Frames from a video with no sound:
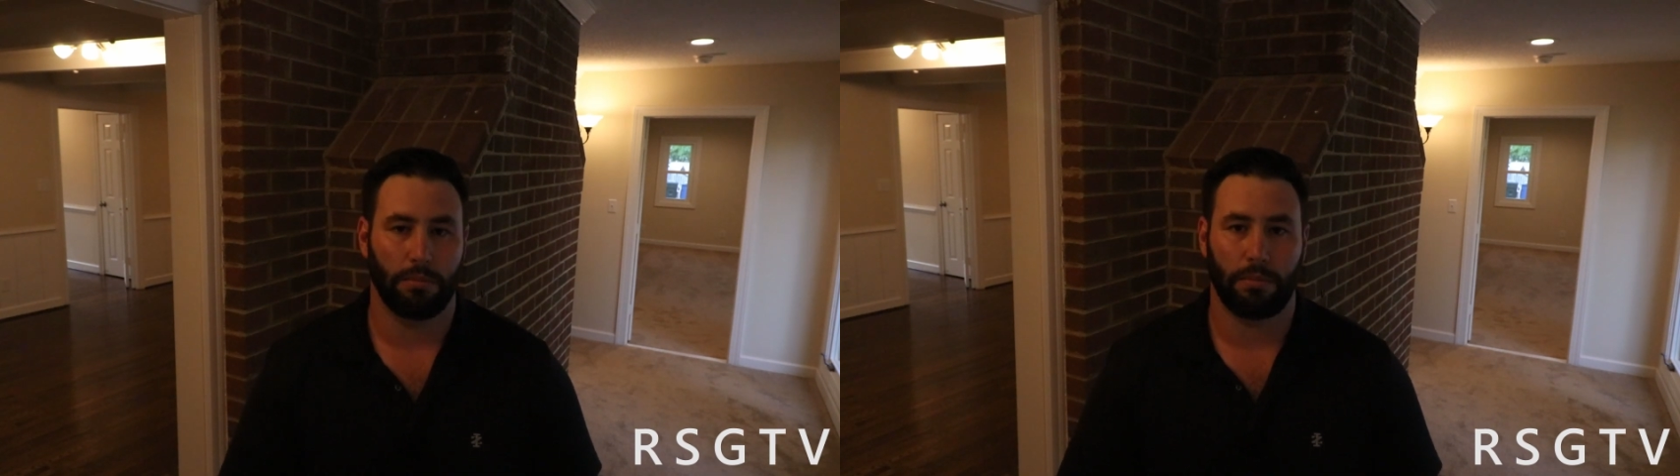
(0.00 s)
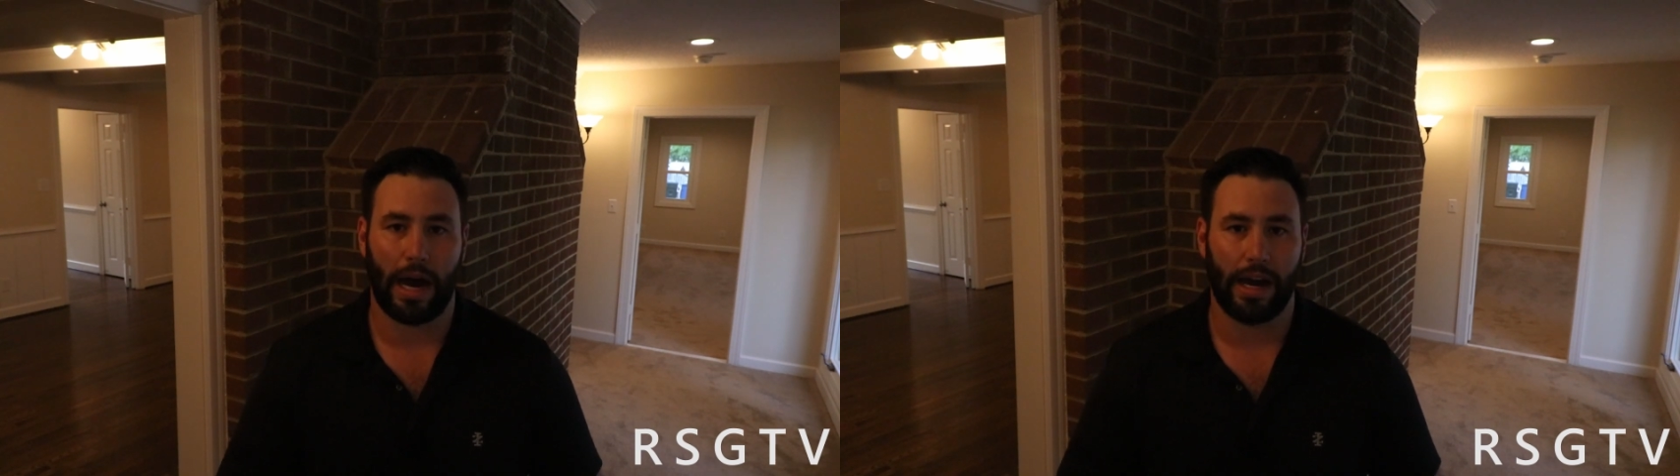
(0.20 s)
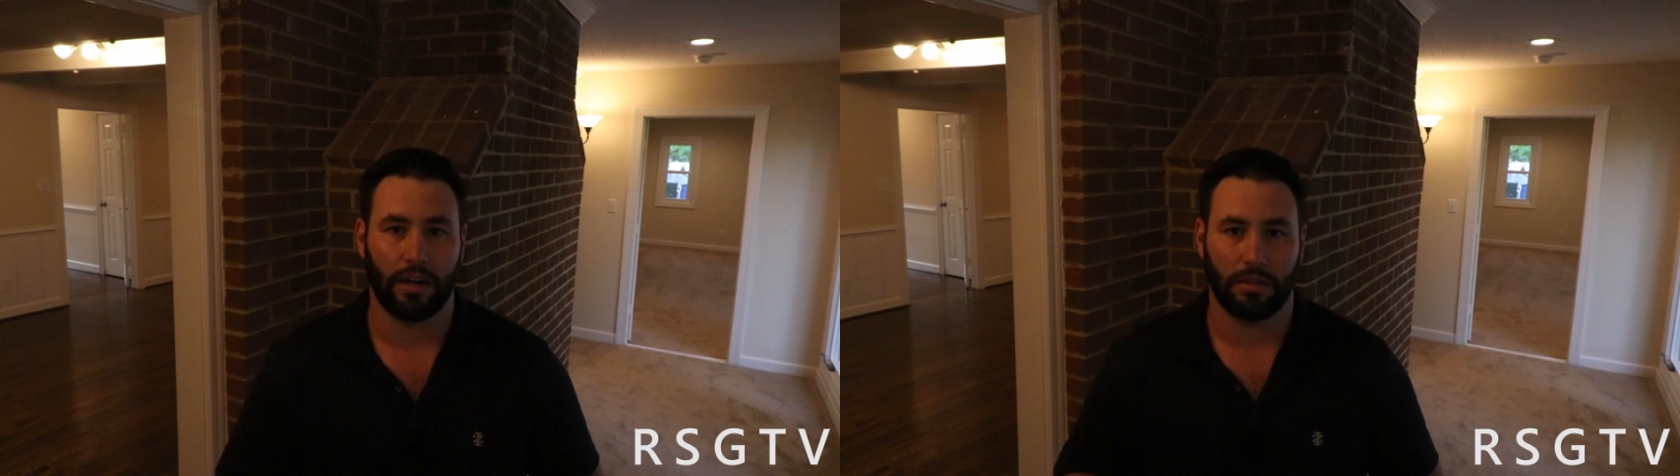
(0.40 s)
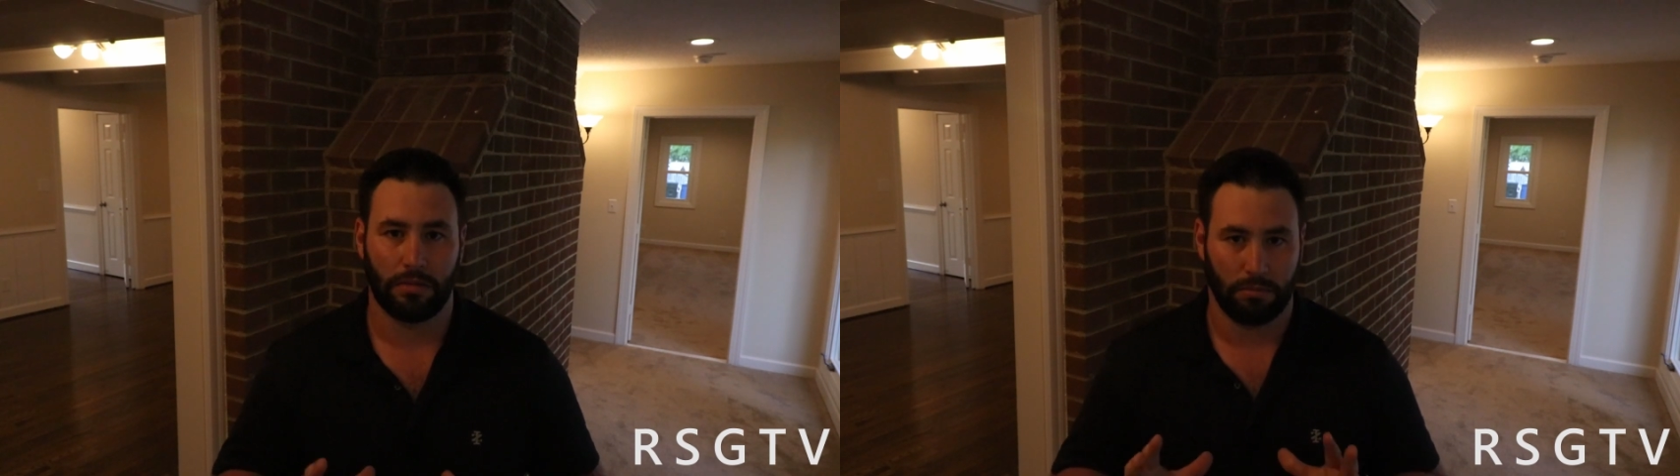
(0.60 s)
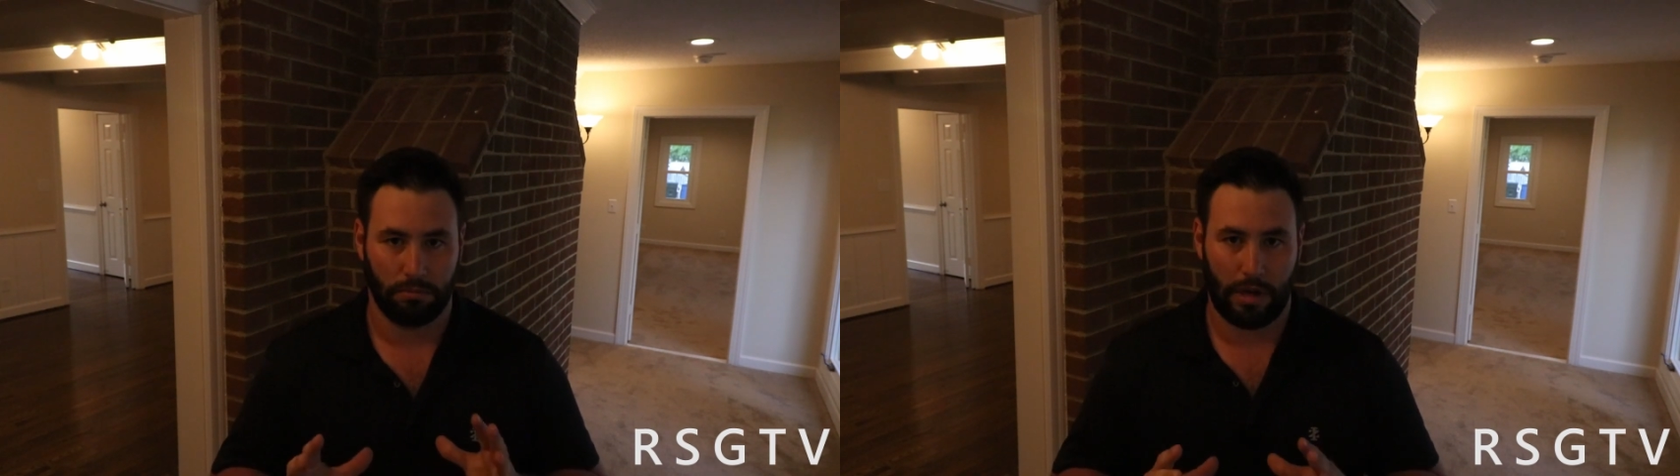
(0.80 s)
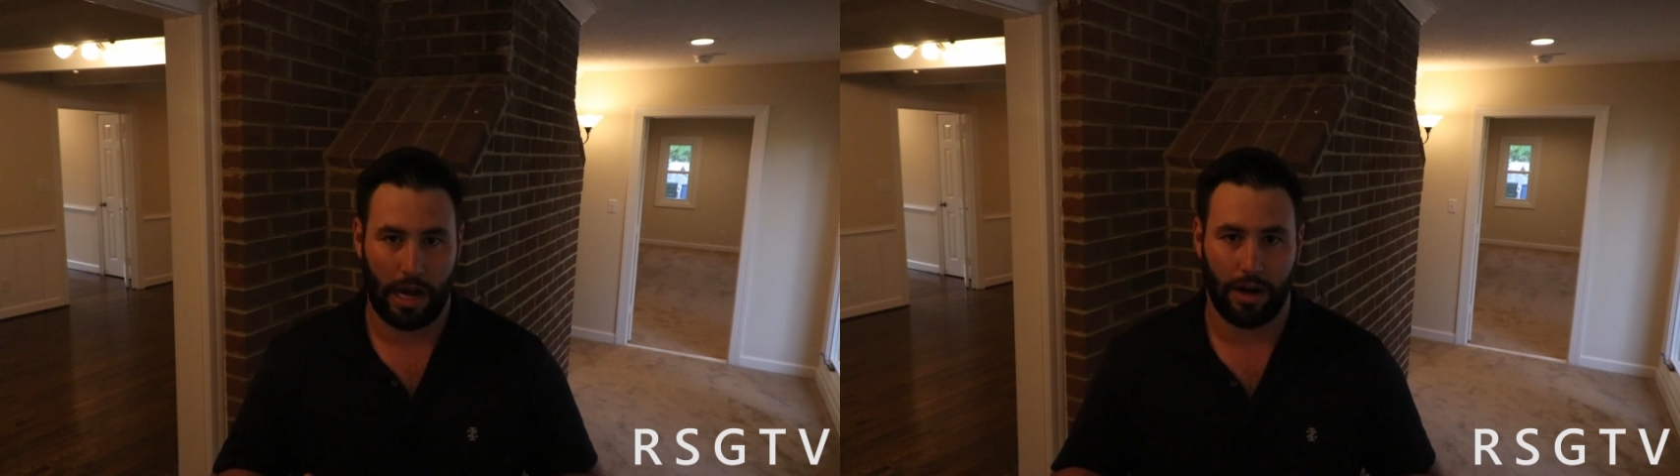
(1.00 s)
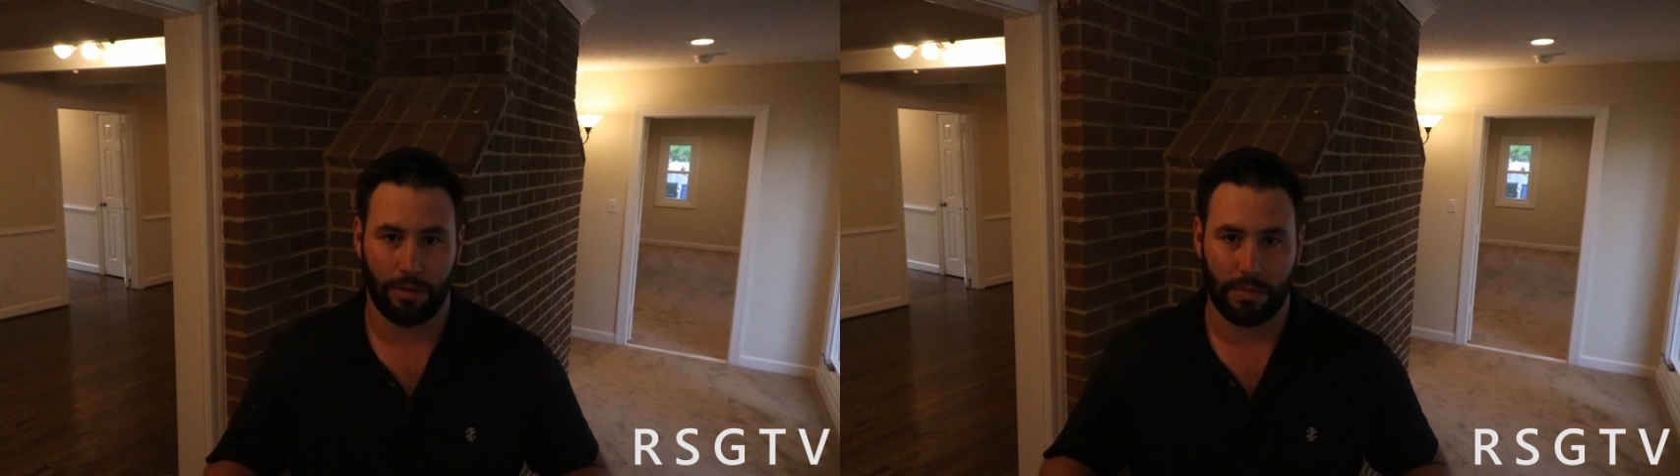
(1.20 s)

Buyer, by all